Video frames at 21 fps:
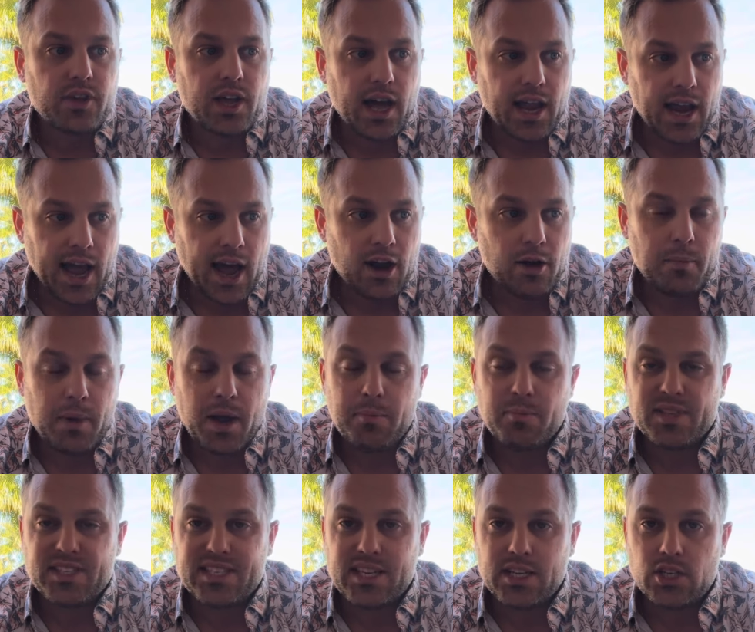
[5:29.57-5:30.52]
got out of my
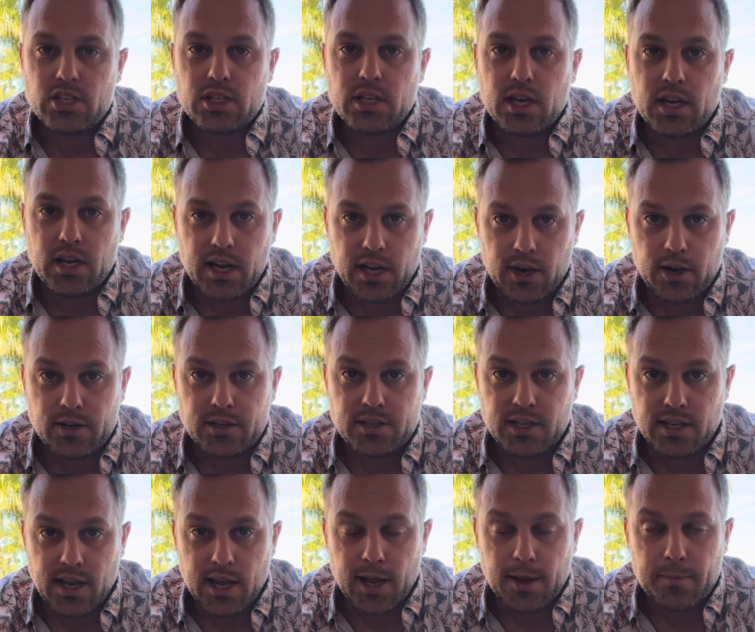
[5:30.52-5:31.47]
position here
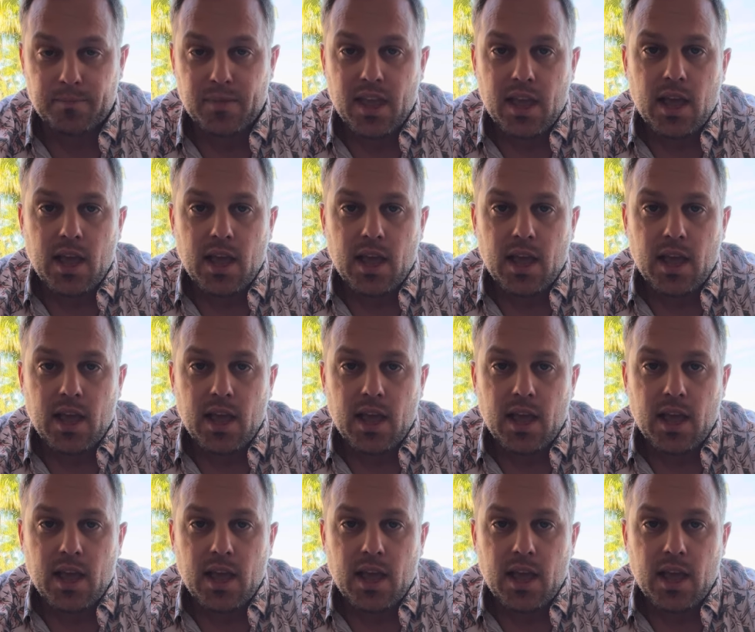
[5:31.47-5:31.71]
today.